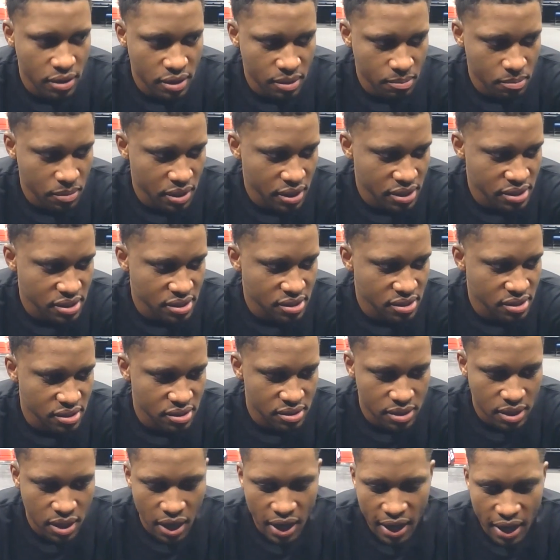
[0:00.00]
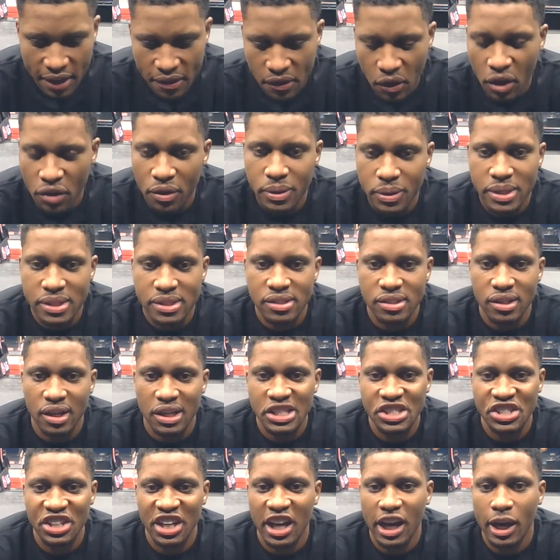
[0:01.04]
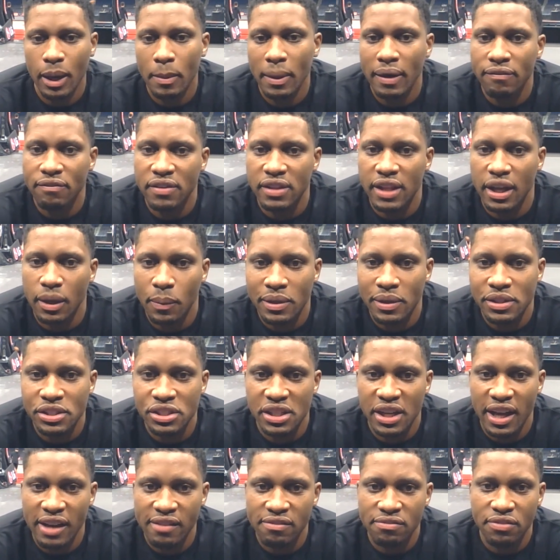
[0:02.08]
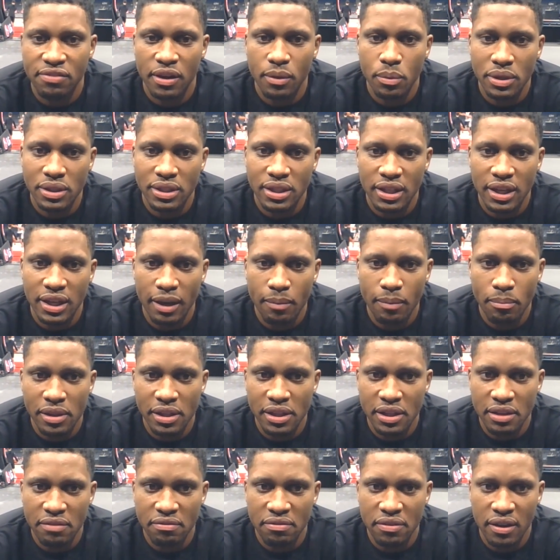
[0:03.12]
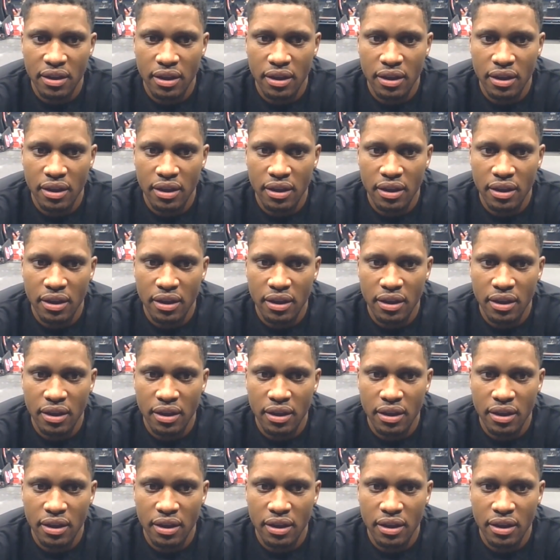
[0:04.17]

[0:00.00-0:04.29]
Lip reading: I mean, this is, although this is our job, I feel like we should have fun with it. I believe